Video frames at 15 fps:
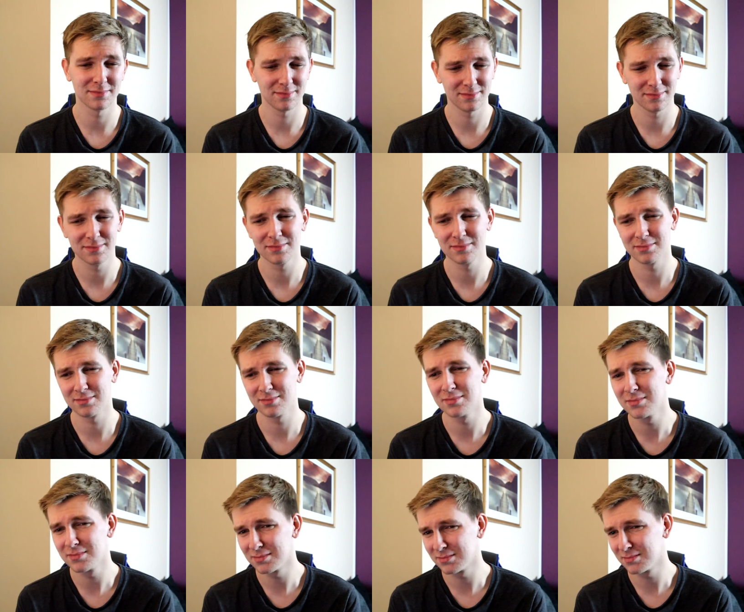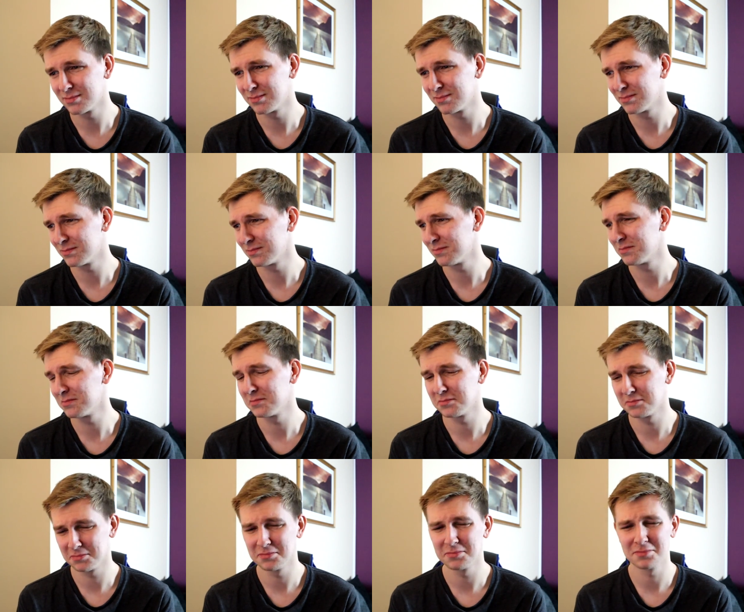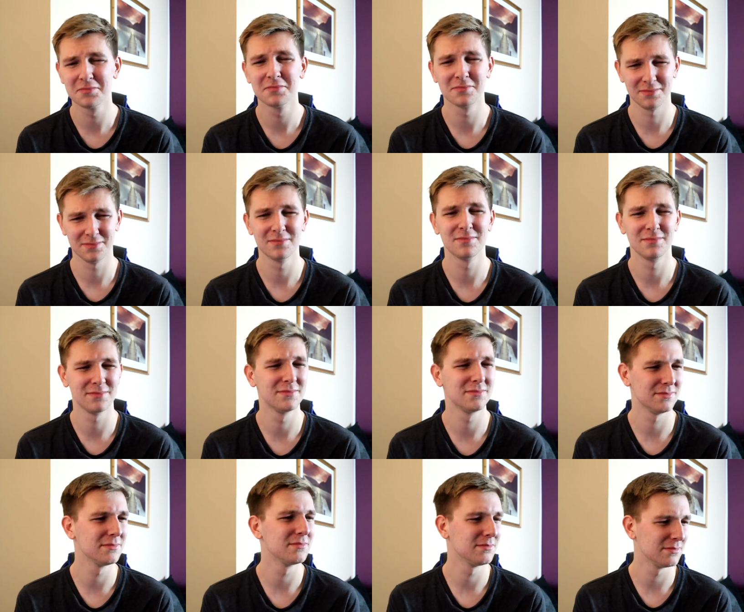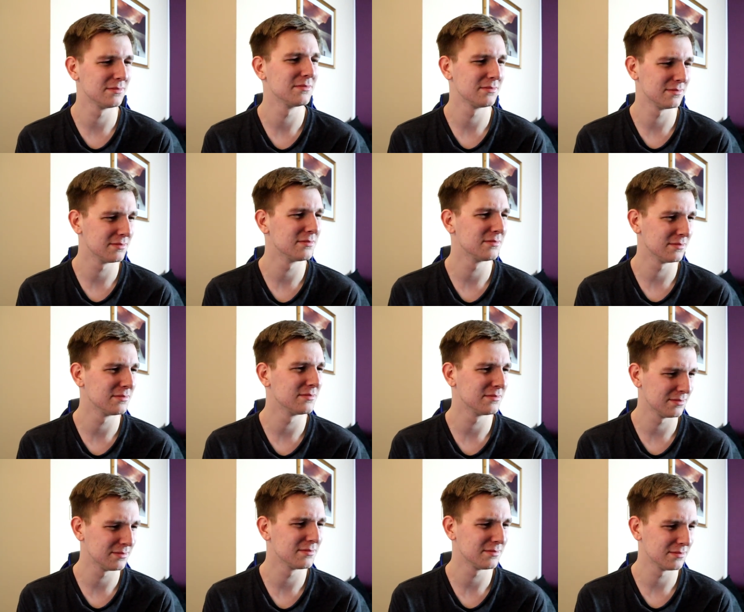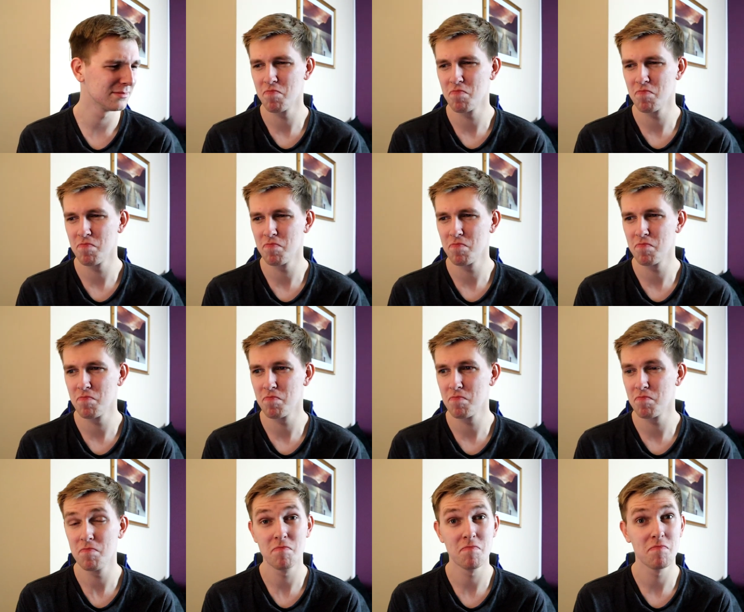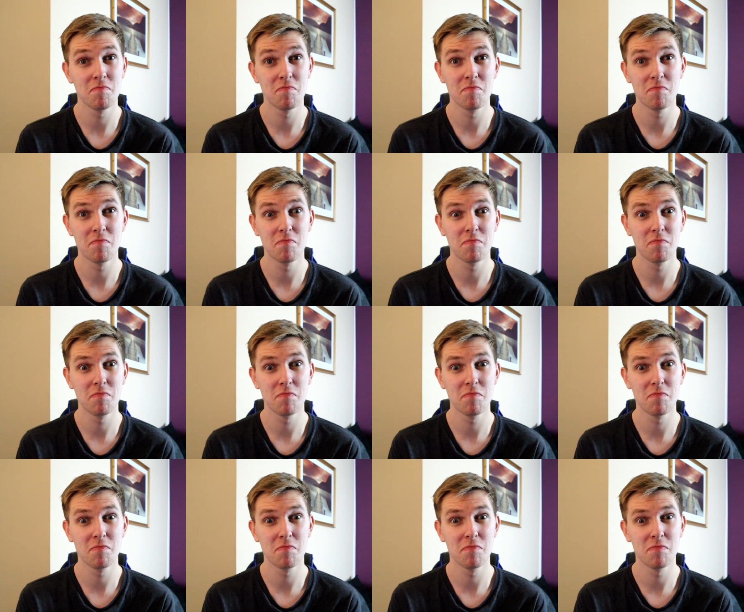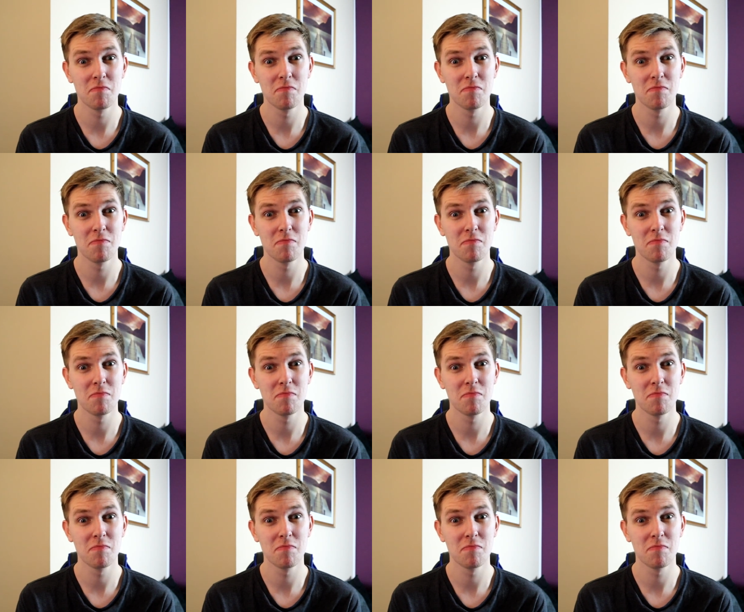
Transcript: Nobody speaks.